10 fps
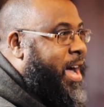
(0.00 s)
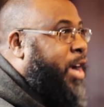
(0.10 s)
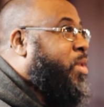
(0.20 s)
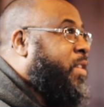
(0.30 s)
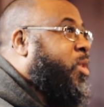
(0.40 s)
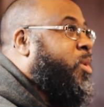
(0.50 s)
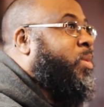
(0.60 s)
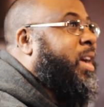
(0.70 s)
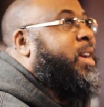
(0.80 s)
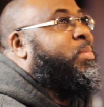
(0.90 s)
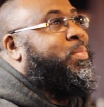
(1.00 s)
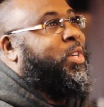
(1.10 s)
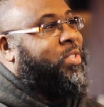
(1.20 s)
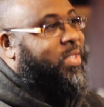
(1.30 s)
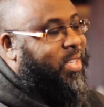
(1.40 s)
How do you have your own label
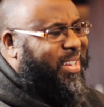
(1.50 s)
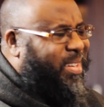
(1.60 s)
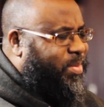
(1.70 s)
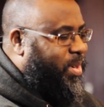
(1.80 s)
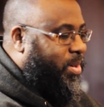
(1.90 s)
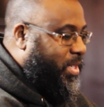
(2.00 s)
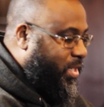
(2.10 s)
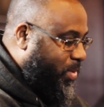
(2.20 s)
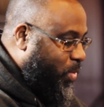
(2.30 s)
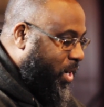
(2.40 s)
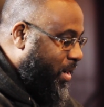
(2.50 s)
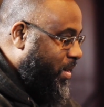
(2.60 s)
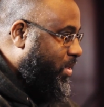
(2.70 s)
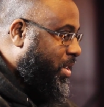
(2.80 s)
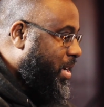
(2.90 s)
but your I don't know. It's just weird. Gotcha. I
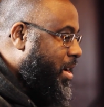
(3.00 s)
never.